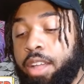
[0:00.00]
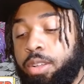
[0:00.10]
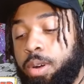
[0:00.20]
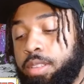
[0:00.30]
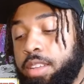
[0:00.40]

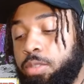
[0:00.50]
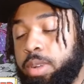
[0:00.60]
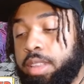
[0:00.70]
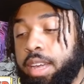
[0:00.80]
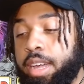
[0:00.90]
to add on.
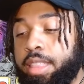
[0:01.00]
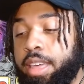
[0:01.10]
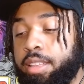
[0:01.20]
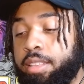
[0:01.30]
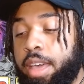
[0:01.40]
That's one
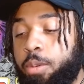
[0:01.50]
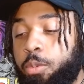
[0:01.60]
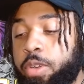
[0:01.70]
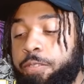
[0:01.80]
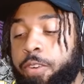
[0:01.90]
thing I think
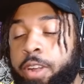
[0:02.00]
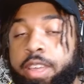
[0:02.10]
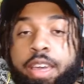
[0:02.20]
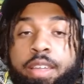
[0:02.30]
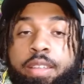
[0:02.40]
that we
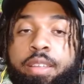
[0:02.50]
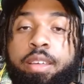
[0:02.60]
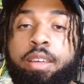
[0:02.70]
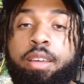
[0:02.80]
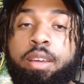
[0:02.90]

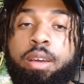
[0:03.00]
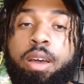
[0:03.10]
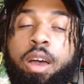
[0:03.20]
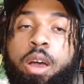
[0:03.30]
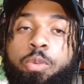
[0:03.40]
forget
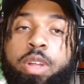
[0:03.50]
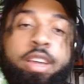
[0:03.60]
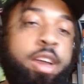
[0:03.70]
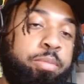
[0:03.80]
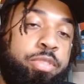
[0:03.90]

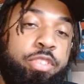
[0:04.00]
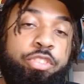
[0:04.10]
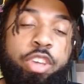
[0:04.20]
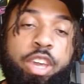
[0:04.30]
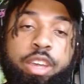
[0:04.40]
uh, when it
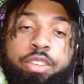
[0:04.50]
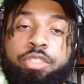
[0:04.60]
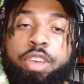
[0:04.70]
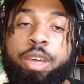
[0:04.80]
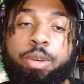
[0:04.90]
comes to
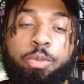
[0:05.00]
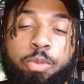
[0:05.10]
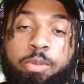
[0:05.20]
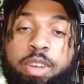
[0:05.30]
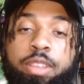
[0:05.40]
change
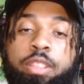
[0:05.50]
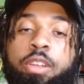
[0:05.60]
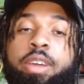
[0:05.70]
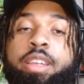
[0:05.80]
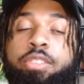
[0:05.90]
and when
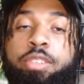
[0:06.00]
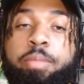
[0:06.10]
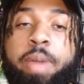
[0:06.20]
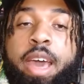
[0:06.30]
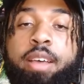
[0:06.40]
we look
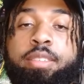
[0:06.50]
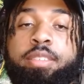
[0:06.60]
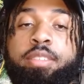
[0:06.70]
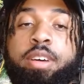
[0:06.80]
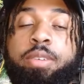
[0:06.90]
into the
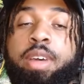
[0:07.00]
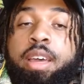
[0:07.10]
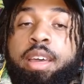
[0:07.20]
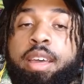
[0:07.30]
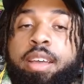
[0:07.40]
past and
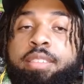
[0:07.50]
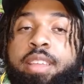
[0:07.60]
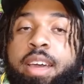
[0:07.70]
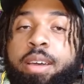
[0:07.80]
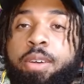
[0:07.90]
stuff
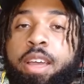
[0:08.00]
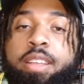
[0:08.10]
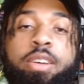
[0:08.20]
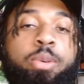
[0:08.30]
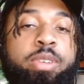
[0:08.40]
is
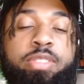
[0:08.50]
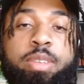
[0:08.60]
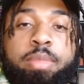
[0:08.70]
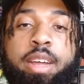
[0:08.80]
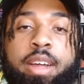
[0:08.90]
that it
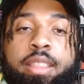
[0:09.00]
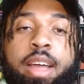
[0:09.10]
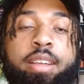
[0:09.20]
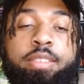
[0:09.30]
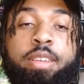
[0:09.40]
always seemed
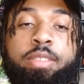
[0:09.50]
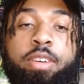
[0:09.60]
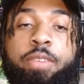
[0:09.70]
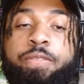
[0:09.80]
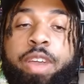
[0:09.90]
like a lot of
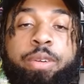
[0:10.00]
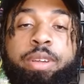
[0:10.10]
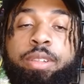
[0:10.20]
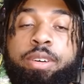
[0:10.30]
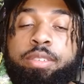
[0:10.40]
stuff took a
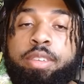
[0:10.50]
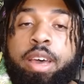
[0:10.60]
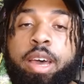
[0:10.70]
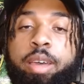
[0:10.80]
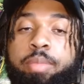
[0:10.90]
very
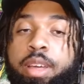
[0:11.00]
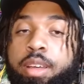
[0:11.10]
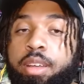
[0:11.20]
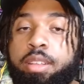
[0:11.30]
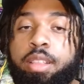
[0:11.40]
long
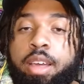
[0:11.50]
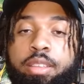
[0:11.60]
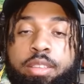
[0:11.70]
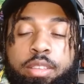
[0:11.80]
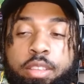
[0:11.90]
time.
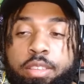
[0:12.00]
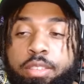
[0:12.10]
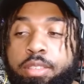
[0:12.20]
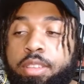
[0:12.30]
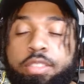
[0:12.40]
Like
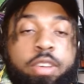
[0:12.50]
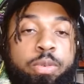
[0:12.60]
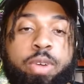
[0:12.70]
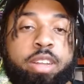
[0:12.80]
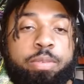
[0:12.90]
the, the
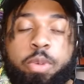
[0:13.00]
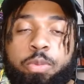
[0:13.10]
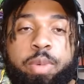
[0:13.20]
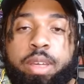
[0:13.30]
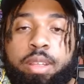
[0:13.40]
civil
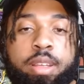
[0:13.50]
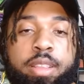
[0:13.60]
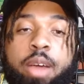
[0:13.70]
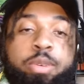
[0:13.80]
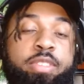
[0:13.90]
rights
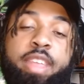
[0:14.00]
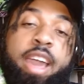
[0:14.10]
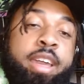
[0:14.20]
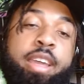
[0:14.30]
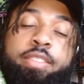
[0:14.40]
movement, that
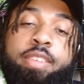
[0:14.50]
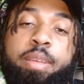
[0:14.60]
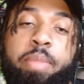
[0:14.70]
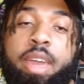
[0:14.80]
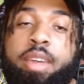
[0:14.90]
was
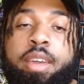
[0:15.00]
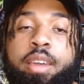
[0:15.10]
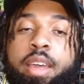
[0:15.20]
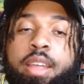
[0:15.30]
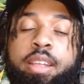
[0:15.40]
decades in the
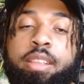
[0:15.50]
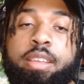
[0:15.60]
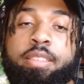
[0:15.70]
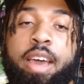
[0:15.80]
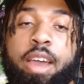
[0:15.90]
making.
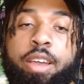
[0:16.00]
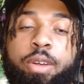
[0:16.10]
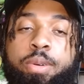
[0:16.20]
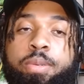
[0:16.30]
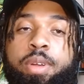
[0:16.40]
And then the
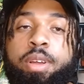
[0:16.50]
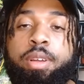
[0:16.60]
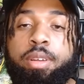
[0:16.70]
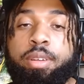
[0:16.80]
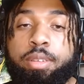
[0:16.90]
entire
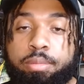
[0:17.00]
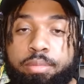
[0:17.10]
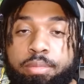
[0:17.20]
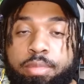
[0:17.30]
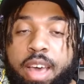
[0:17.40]

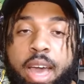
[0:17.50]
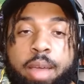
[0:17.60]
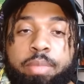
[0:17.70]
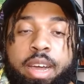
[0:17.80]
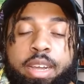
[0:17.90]

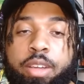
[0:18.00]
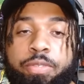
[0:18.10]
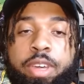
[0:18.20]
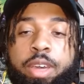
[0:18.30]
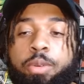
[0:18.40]

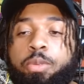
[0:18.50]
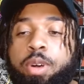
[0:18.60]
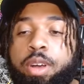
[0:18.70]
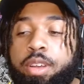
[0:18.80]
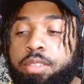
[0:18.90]
timeline of
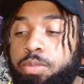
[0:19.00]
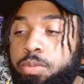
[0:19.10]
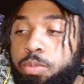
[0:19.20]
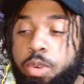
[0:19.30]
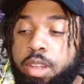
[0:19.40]
it
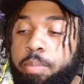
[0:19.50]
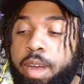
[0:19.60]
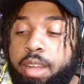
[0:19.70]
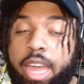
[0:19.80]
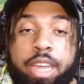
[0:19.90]
was
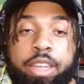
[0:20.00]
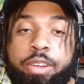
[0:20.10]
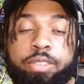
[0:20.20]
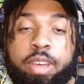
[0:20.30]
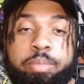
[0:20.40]
what, about
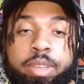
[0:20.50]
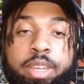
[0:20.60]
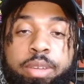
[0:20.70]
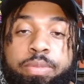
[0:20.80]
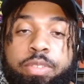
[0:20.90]
eight years,
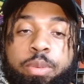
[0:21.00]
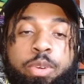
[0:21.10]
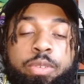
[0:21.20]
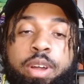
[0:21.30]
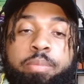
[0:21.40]
I believe,
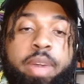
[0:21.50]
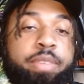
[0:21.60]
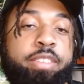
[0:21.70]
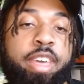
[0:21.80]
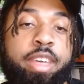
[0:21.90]
somewhere
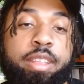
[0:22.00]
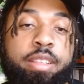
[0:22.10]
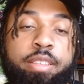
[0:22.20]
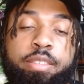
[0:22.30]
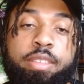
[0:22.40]
around maybe
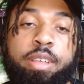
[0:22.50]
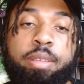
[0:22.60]
10,